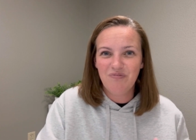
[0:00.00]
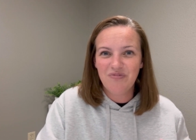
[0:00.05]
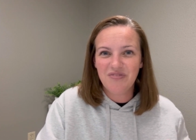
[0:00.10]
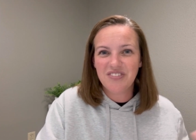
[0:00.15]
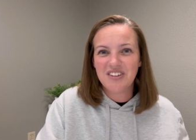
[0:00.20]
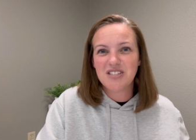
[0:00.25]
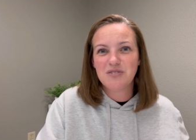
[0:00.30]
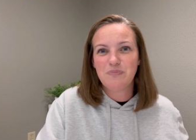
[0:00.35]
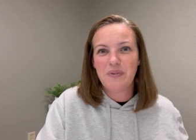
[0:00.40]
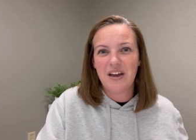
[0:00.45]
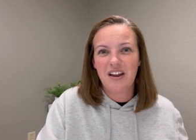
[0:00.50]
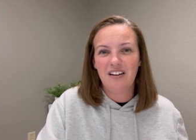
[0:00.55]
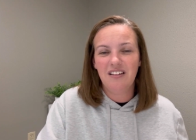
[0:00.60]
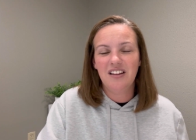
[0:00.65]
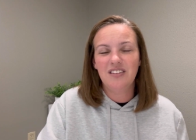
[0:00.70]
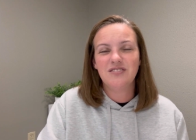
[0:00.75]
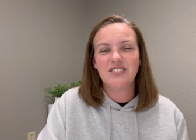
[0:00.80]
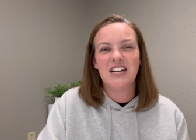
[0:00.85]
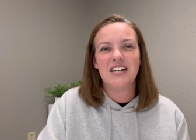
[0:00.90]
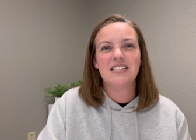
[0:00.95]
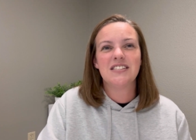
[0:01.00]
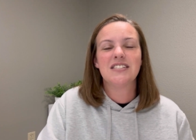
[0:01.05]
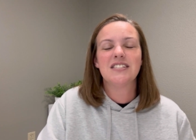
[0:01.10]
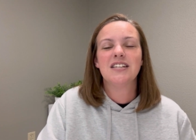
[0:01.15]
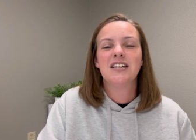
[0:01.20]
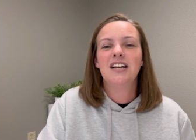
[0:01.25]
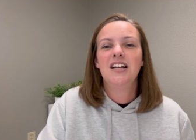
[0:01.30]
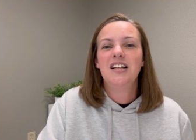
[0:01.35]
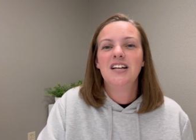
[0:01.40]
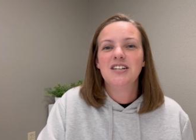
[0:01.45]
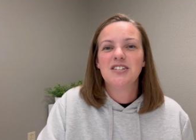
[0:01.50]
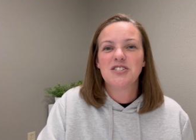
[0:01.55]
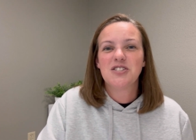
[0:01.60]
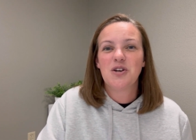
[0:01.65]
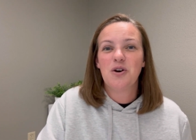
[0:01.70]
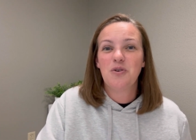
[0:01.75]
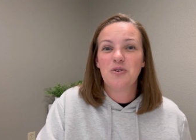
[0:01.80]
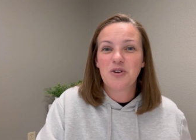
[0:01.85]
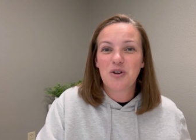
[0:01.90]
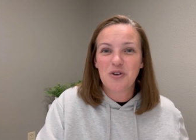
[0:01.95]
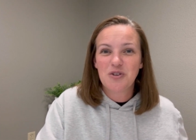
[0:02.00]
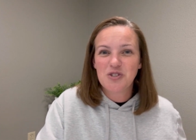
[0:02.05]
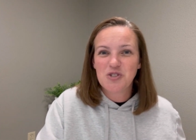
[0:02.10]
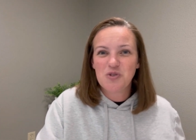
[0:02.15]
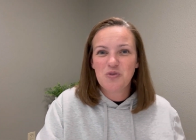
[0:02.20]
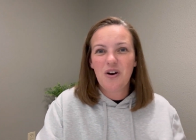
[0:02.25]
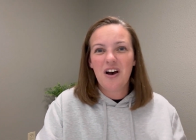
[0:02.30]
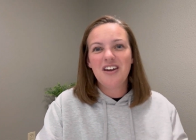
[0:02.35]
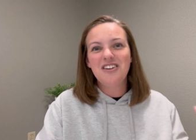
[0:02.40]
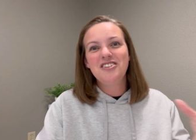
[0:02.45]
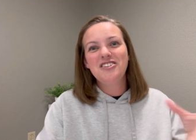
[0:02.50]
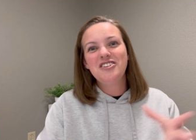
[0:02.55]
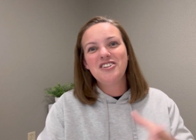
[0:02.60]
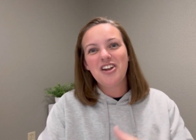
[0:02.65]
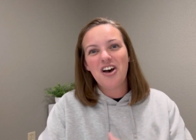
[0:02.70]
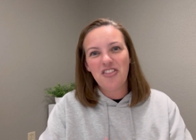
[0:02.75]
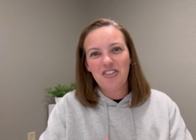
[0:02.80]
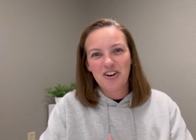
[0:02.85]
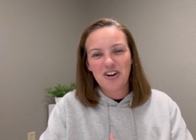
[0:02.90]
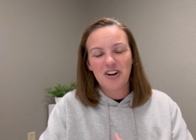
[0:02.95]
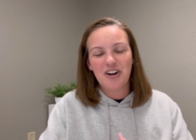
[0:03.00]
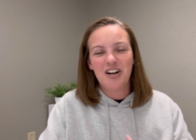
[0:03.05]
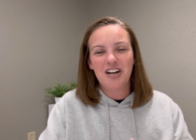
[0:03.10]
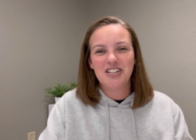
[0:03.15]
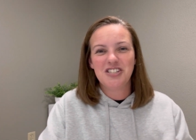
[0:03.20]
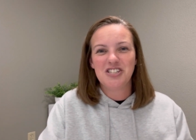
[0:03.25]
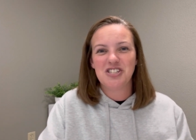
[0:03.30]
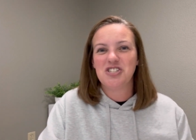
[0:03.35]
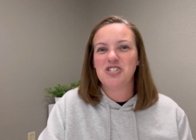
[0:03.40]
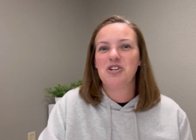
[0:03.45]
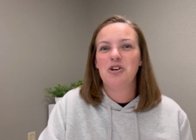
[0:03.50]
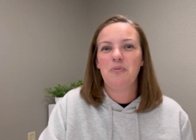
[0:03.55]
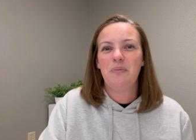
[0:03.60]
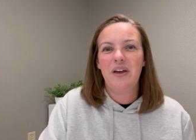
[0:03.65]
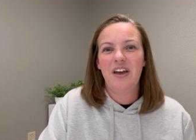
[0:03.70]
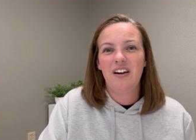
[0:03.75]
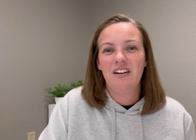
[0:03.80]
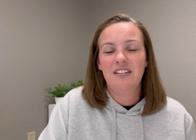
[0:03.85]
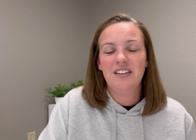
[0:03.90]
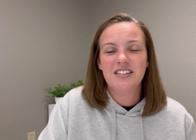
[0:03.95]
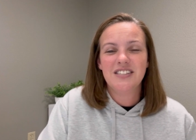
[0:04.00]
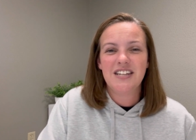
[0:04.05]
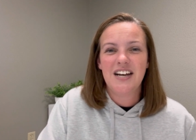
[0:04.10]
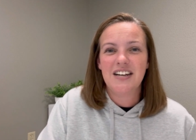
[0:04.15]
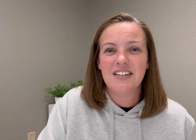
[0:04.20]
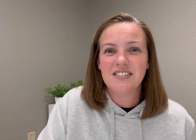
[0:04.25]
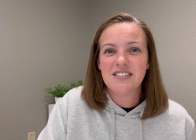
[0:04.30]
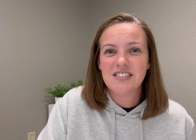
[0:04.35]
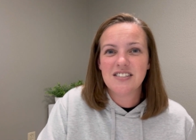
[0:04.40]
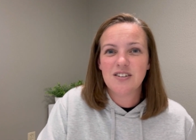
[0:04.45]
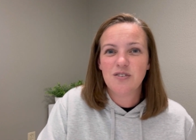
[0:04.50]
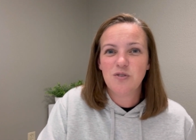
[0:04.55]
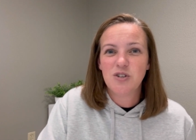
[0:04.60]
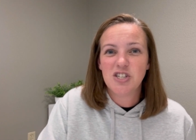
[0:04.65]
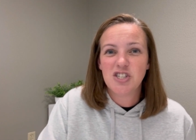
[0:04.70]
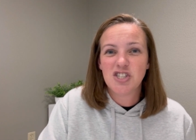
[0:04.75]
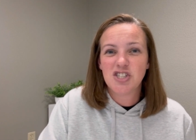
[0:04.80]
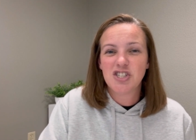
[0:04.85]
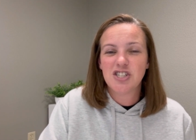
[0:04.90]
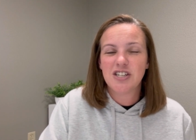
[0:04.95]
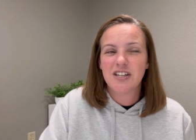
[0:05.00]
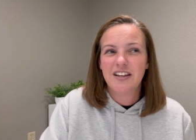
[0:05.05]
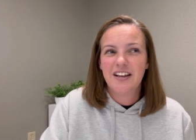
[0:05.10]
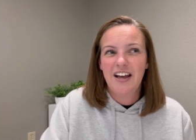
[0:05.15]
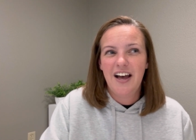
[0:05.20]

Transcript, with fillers: this panel of tests. So we go to another additional panel of tests, which